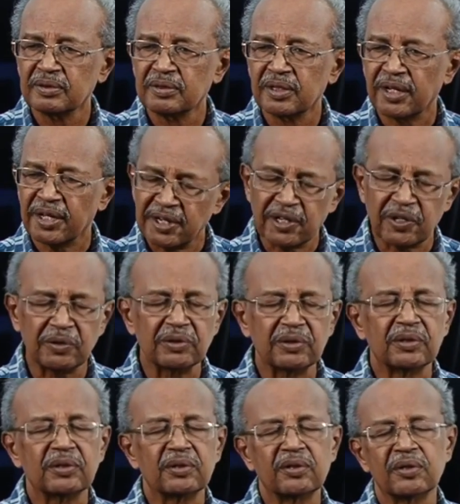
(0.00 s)
Anyhow,
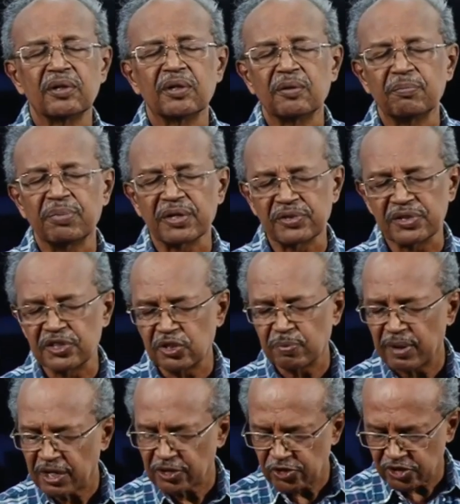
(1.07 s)
present
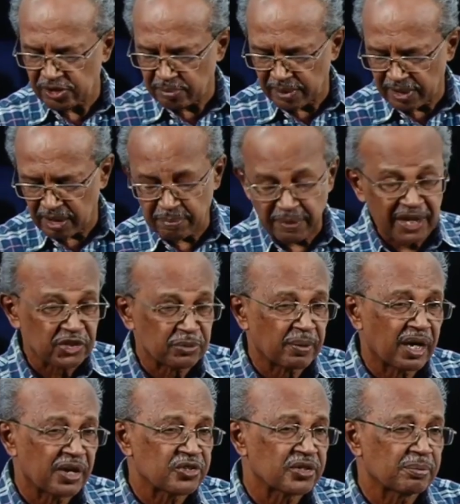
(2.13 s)
participle, past
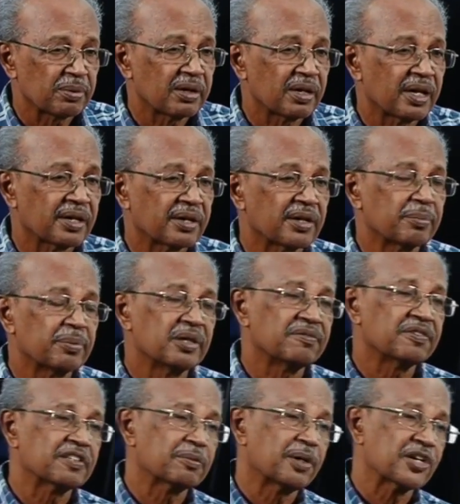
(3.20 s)
participle and
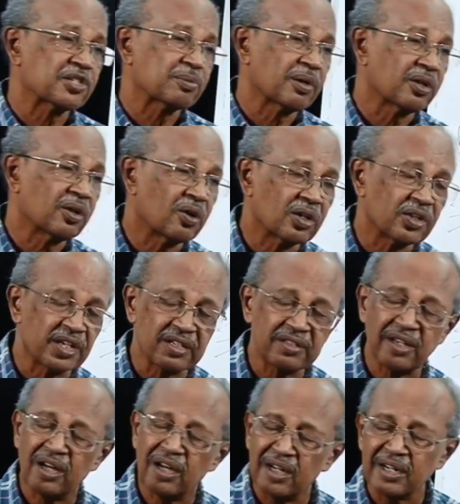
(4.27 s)
perfect participle, all these
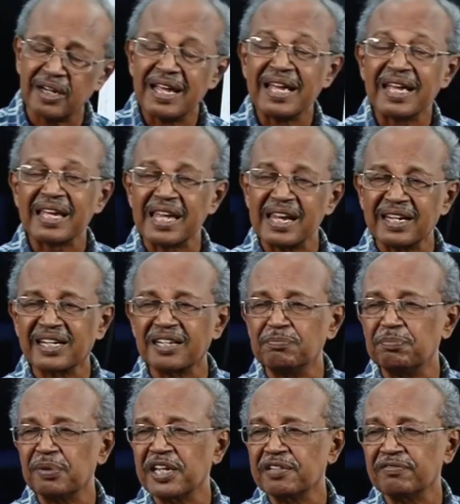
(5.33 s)
are
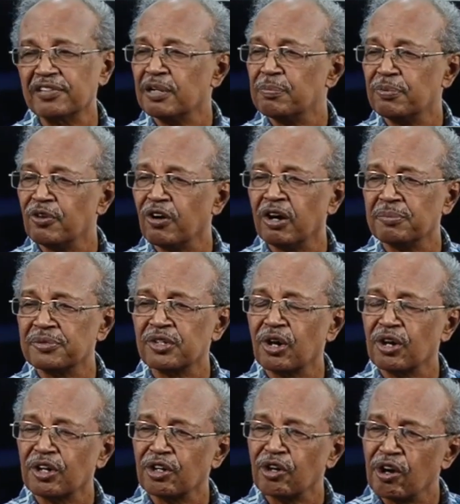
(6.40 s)
incomplete verb forms or
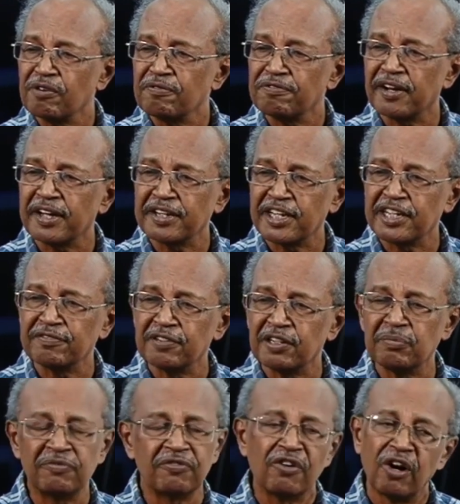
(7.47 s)
non-finite verb
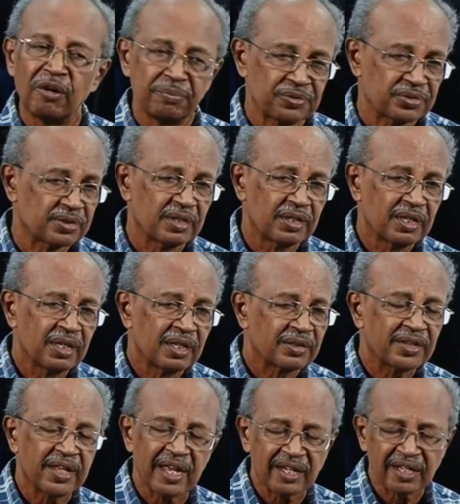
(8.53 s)
forms.
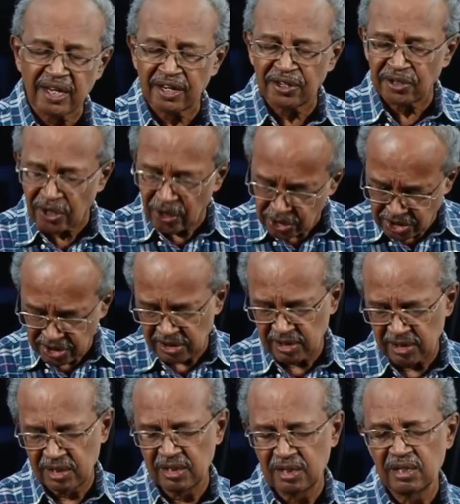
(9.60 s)
They cannot
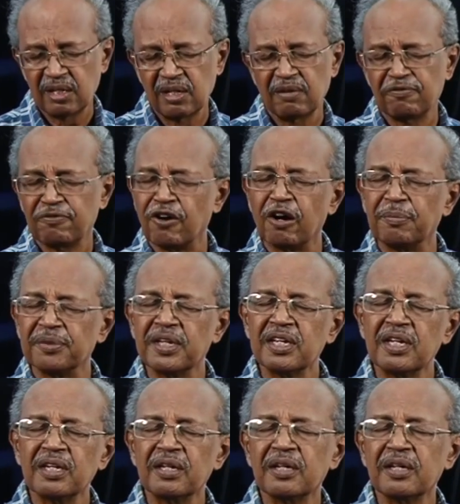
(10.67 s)
form the